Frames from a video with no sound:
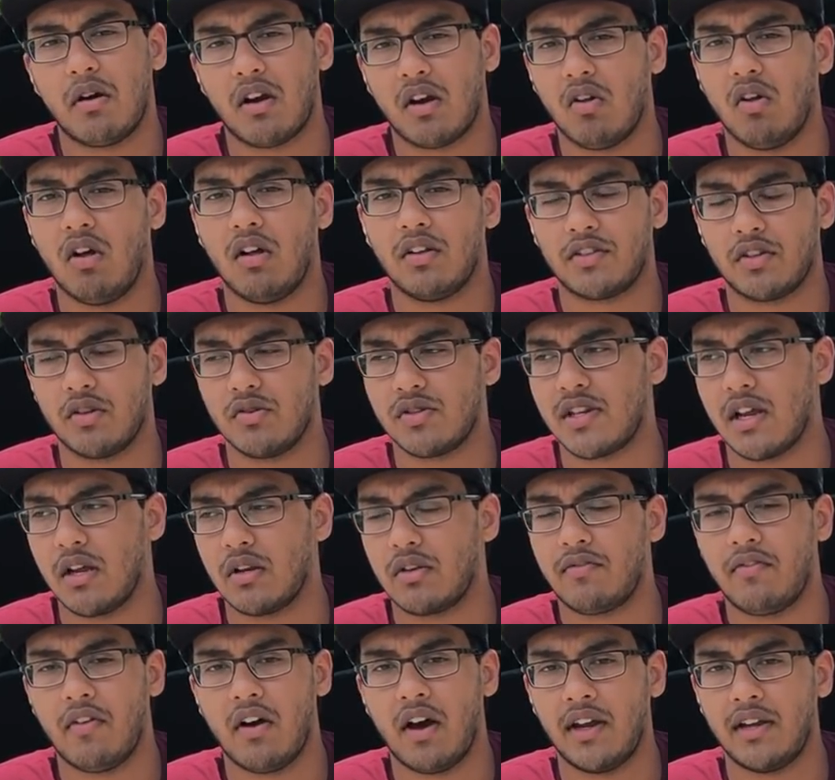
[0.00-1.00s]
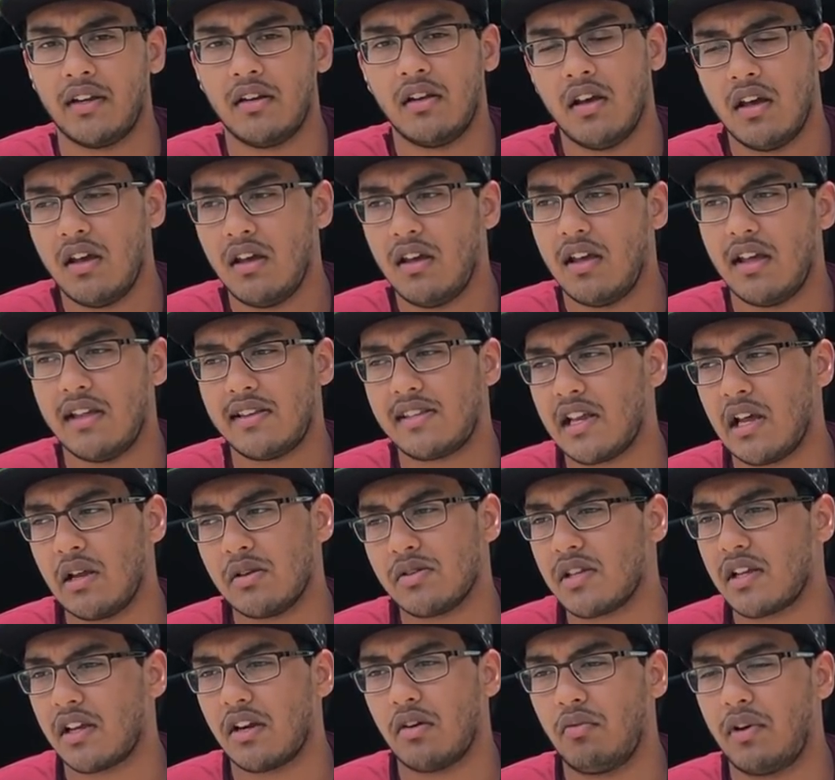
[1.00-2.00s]
also sounds fine. It sounds like
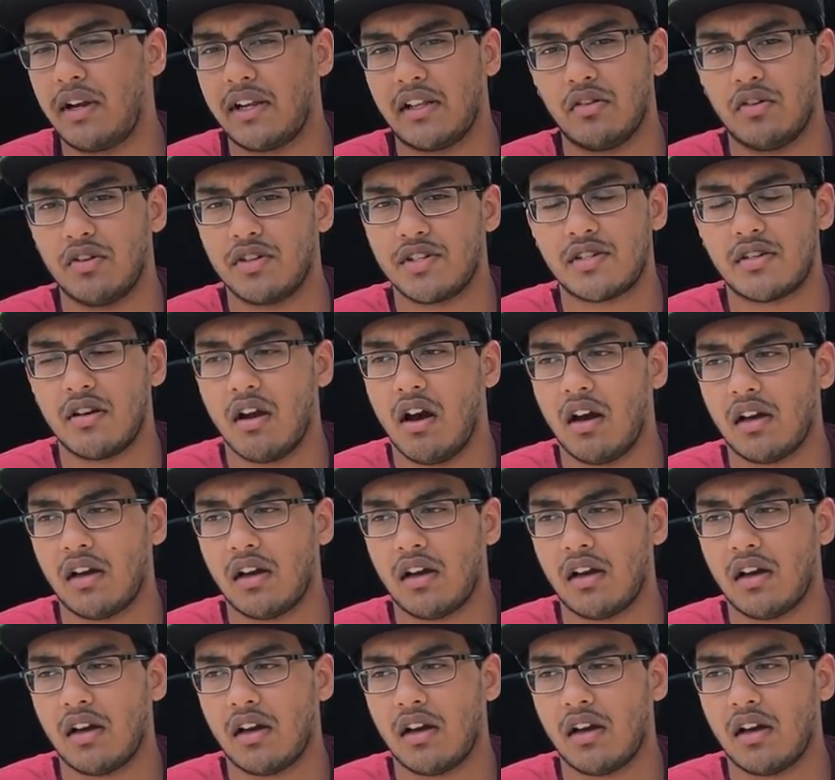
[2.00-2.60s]
a regular stock